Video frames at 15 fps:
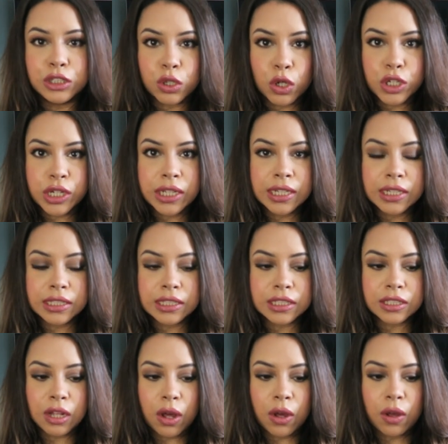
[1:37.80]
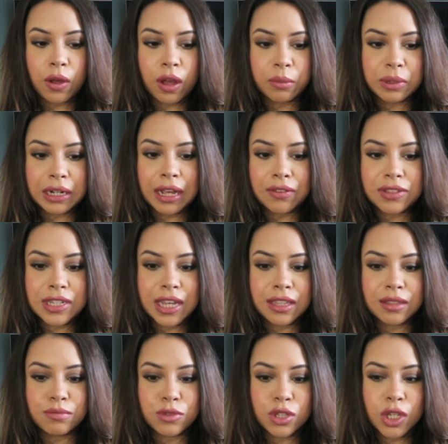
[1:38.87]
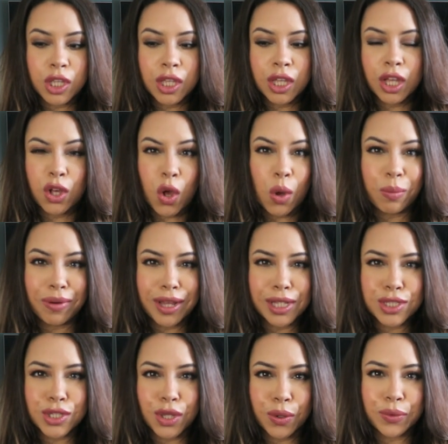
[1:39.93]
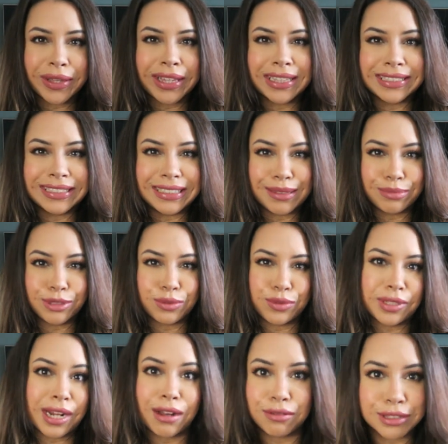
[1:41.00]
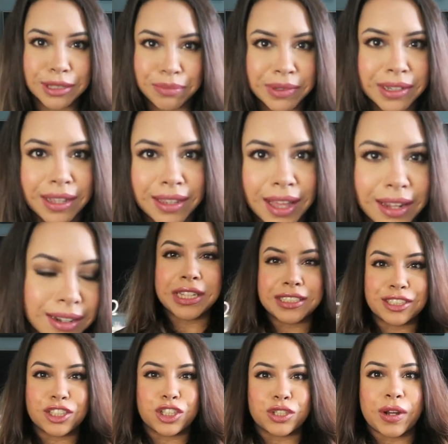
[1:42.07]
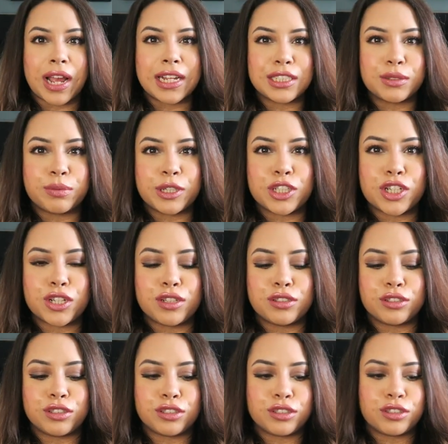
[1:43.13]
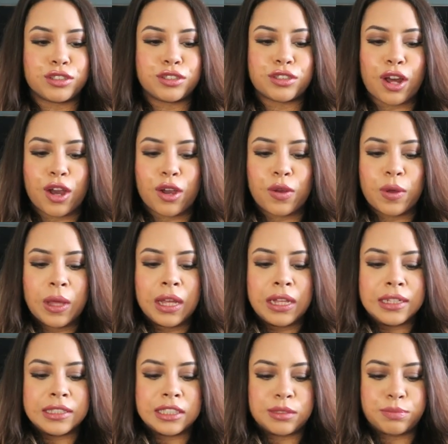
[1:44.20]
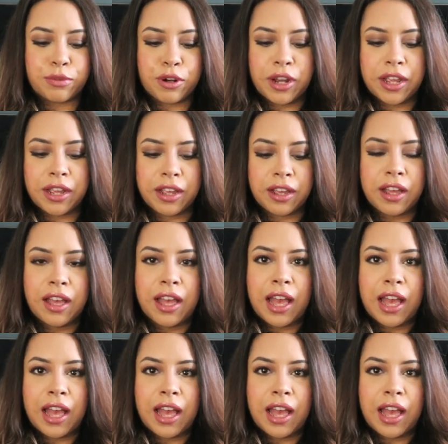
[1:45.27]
dodgy, so I'm gonna have to take them to a cobbler to go and get the zip sorted out or something like that. This dress, which is just so spring,